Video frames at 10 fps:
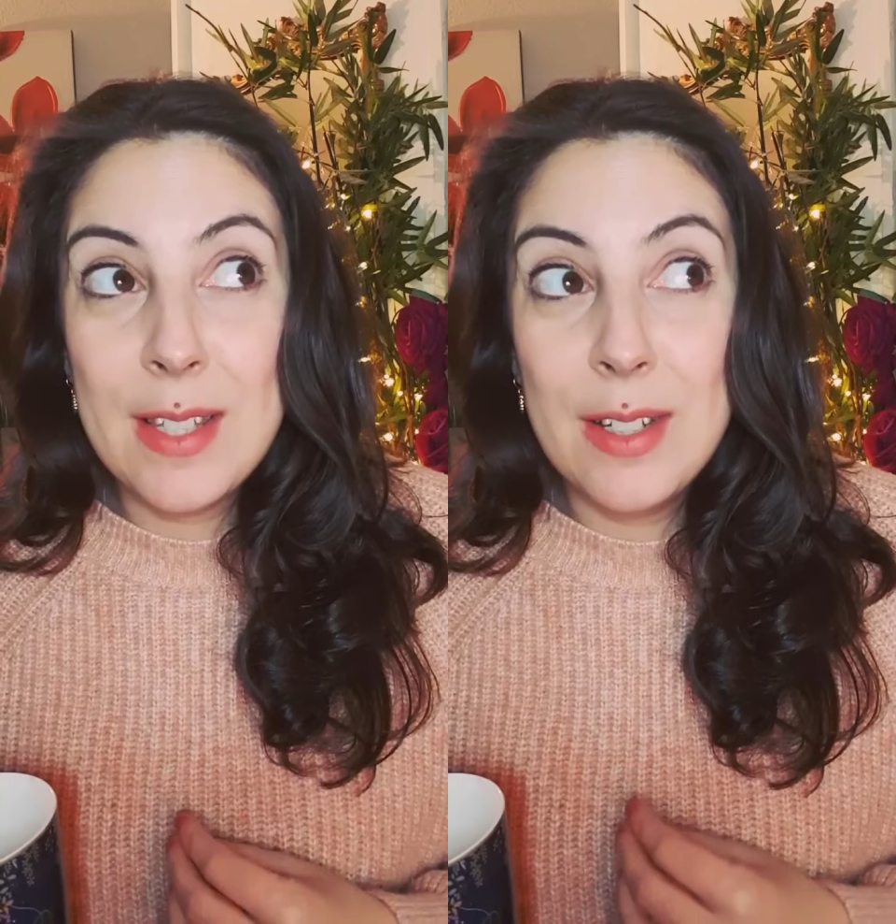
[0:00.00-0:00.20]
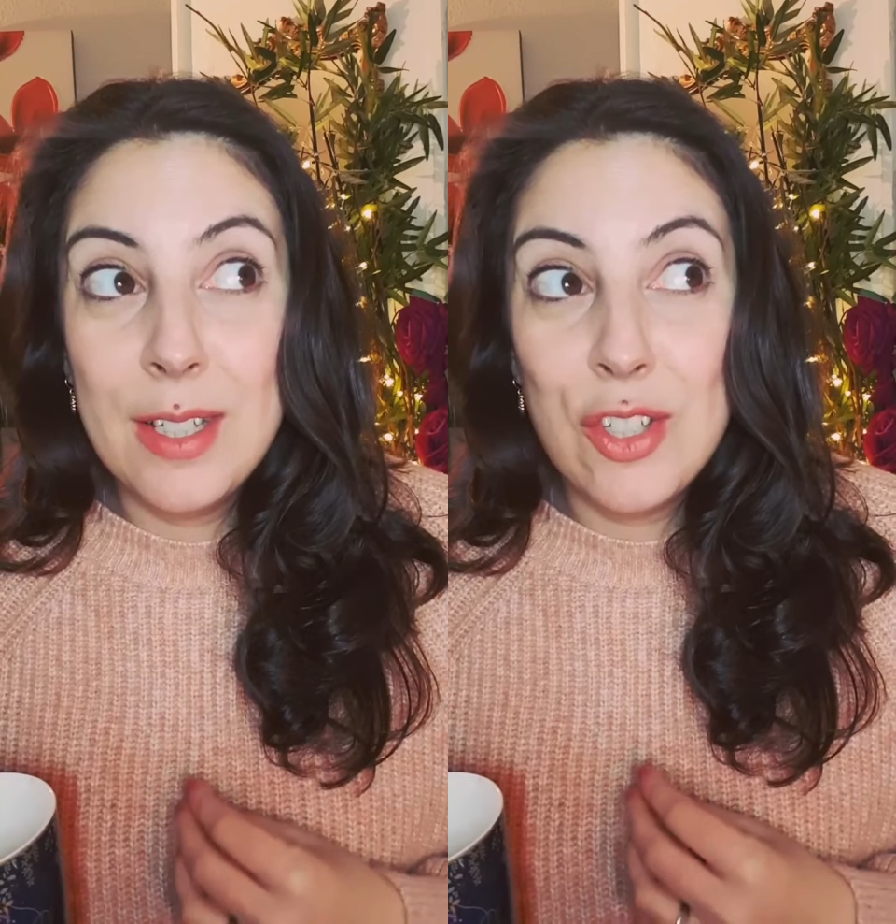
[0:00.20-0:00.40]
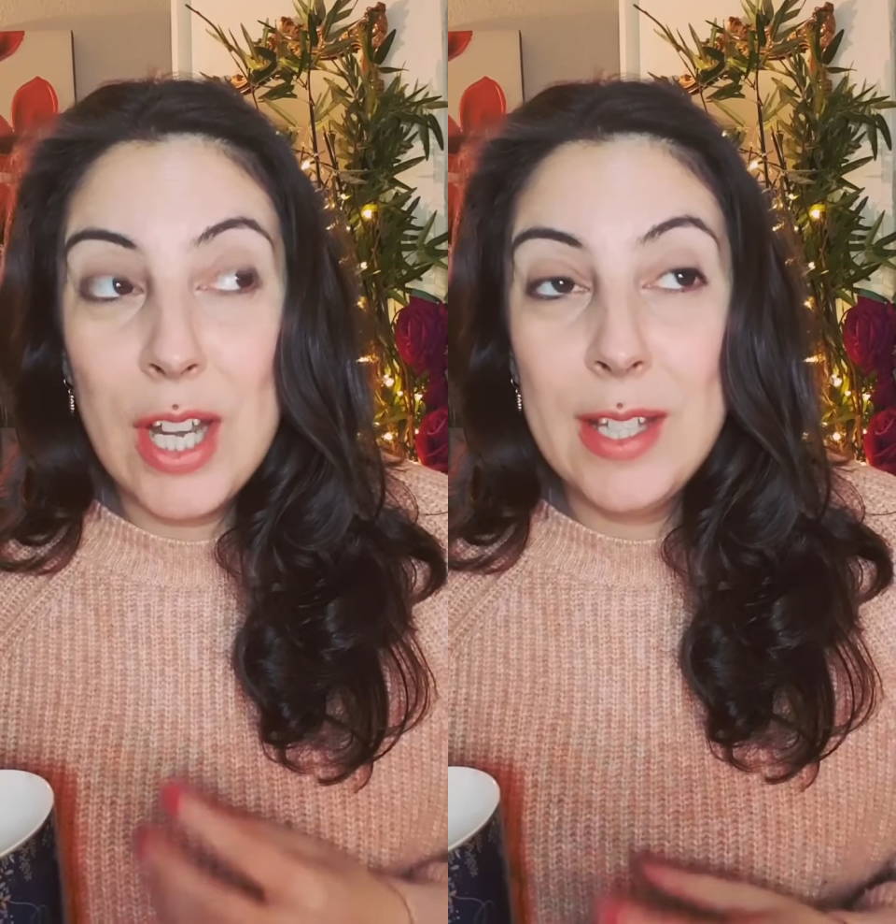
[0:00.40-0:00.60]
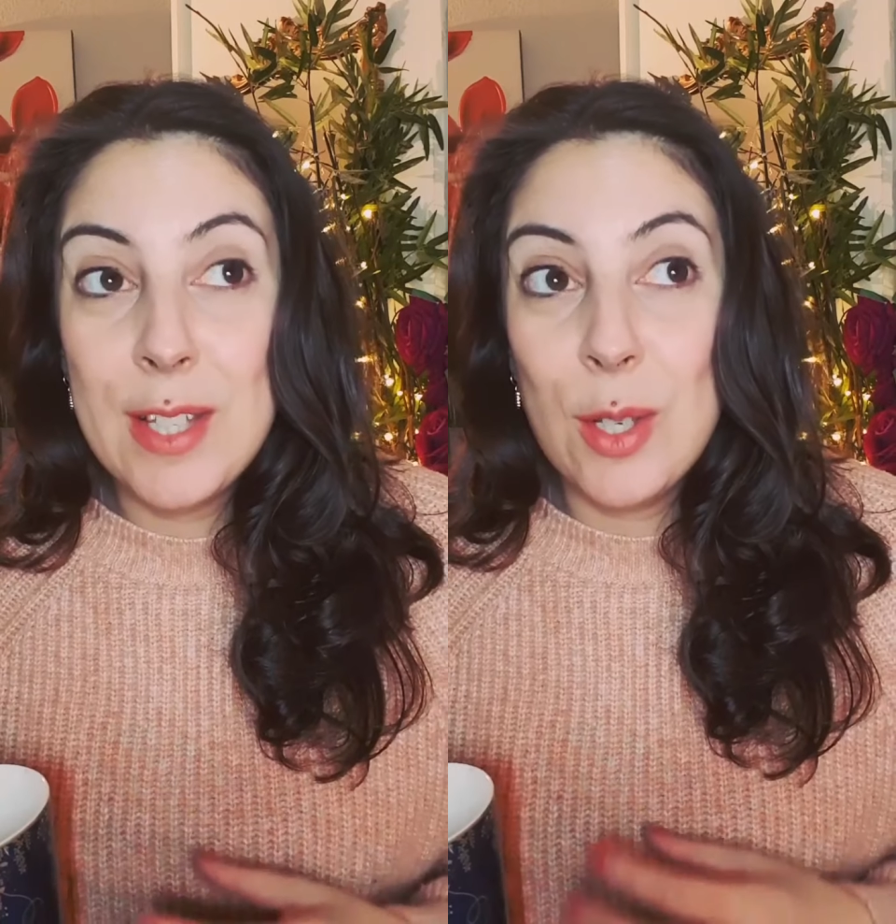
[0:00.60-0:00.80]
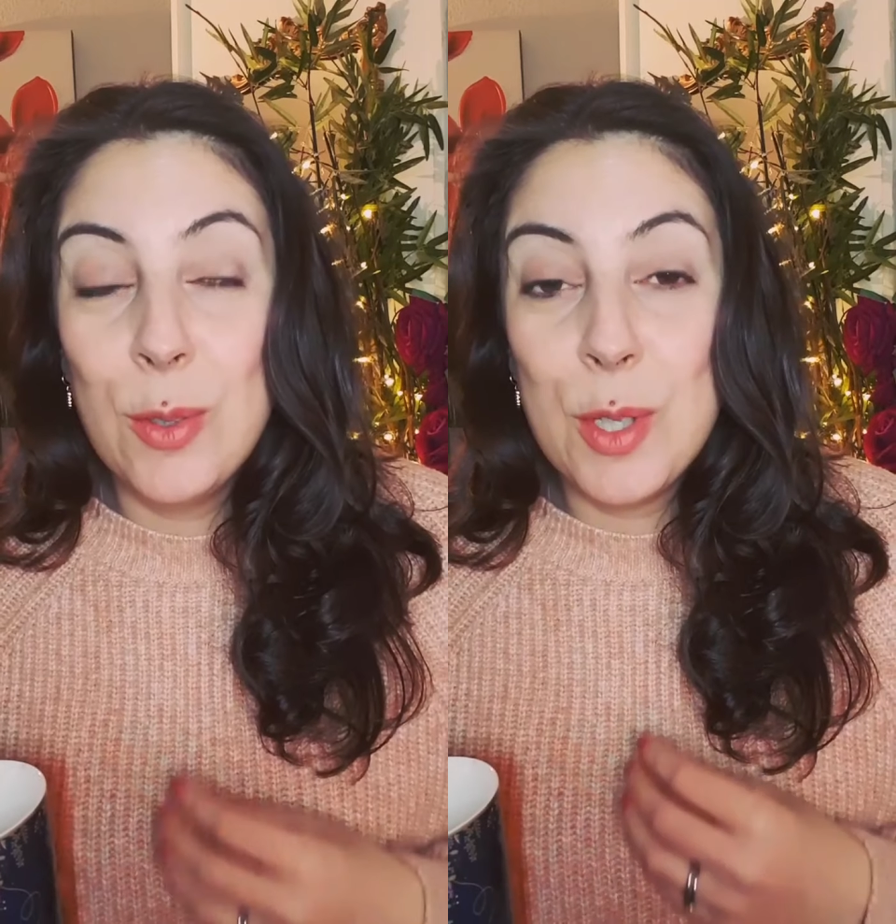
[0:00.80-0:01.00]
as I share
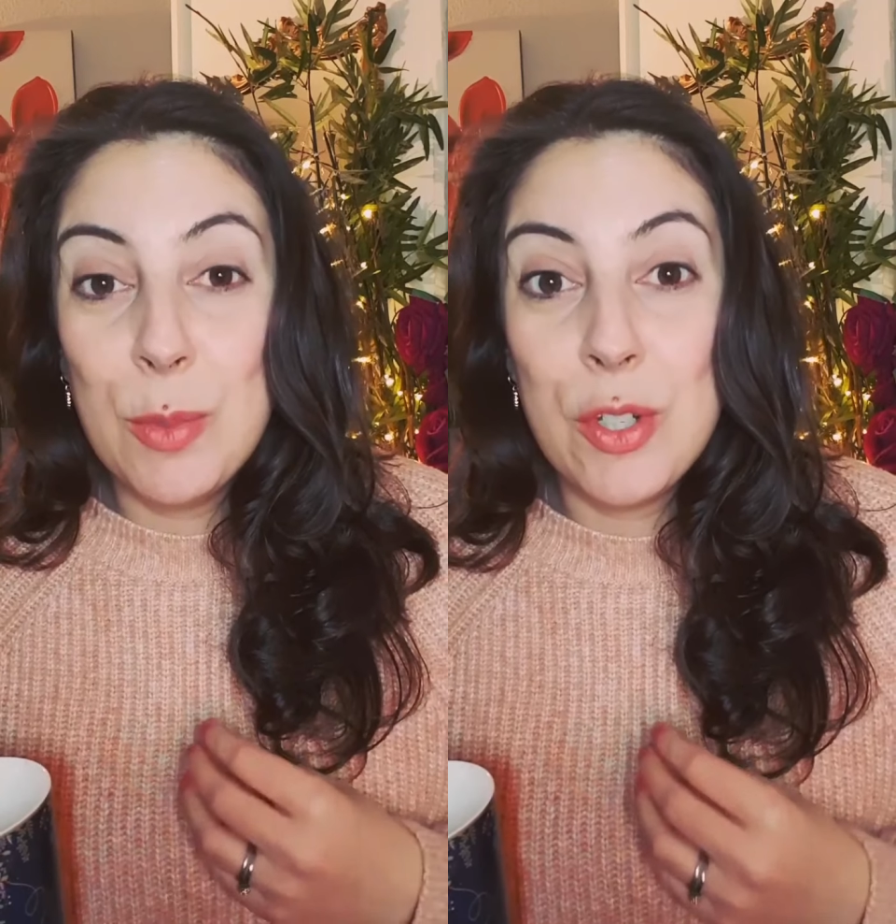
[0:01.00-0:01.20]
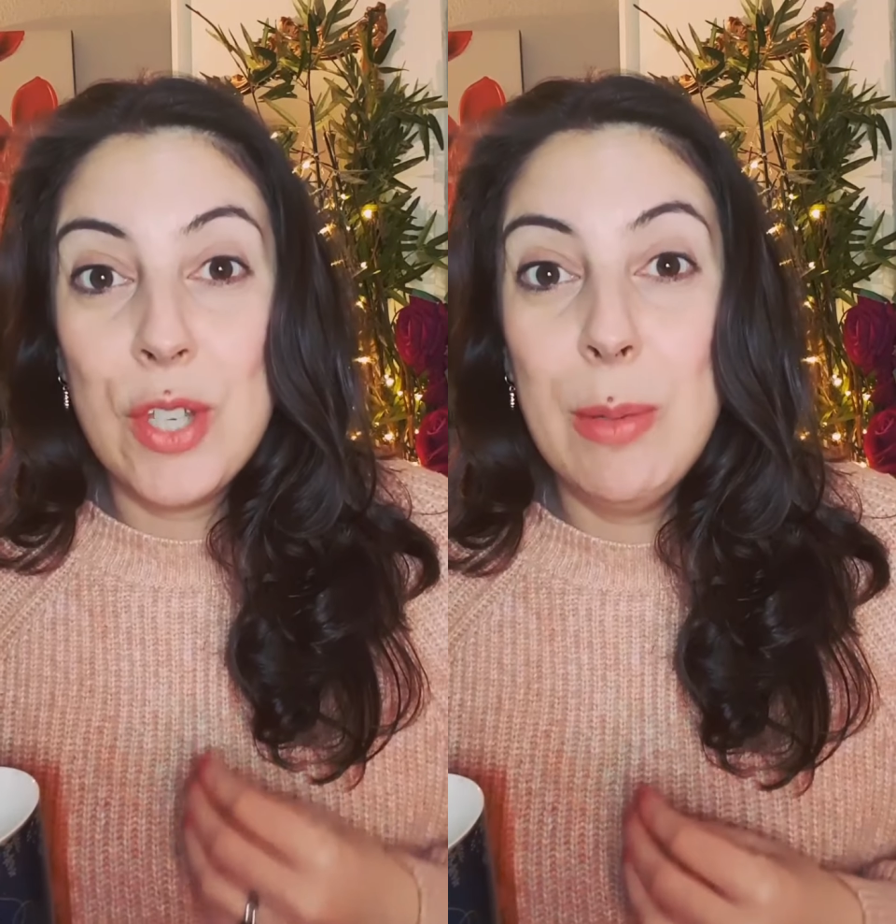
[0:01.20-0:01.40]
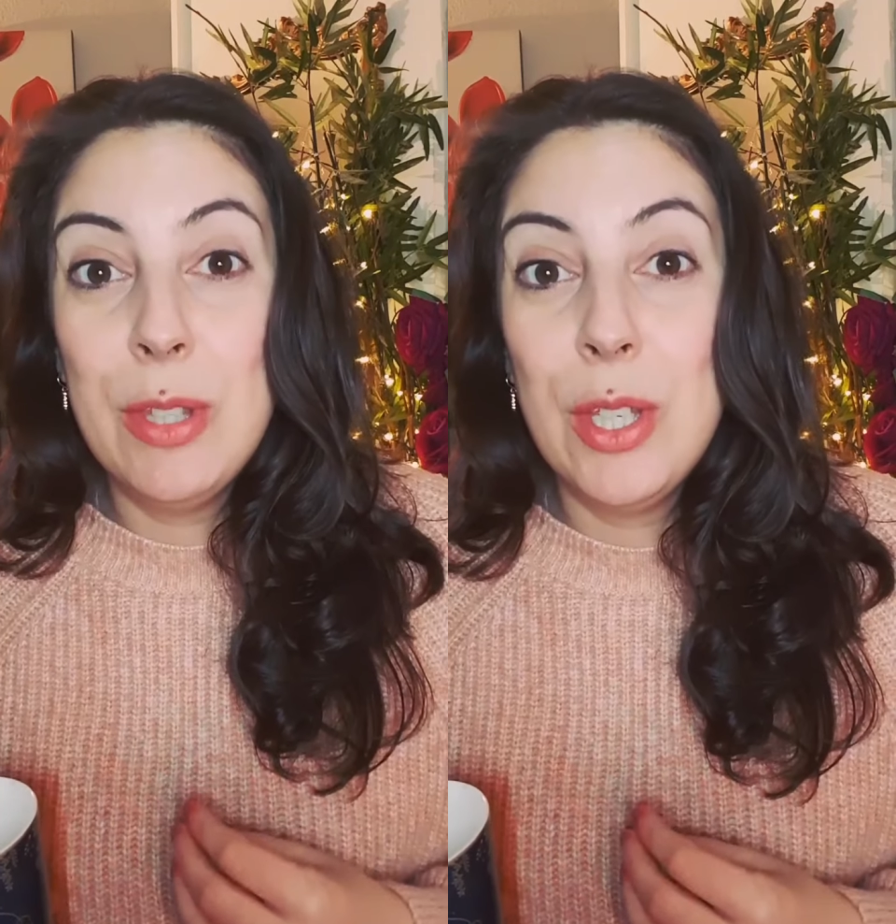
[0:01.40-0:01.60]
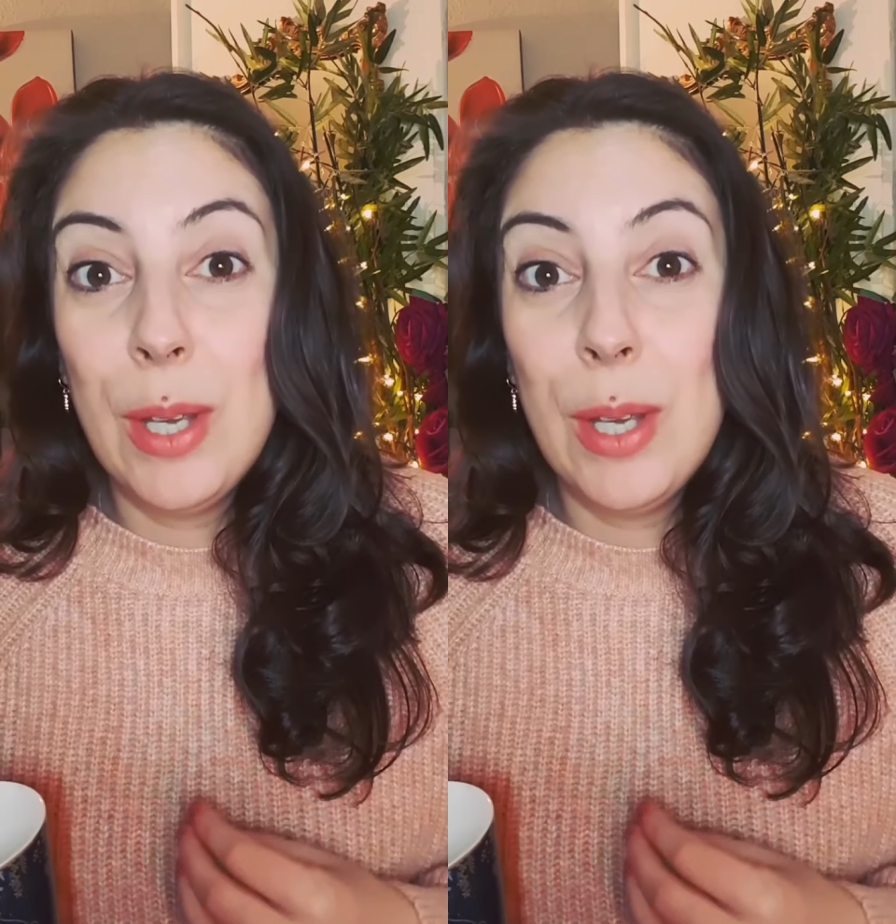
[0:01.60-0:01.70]
this, I also want to share with you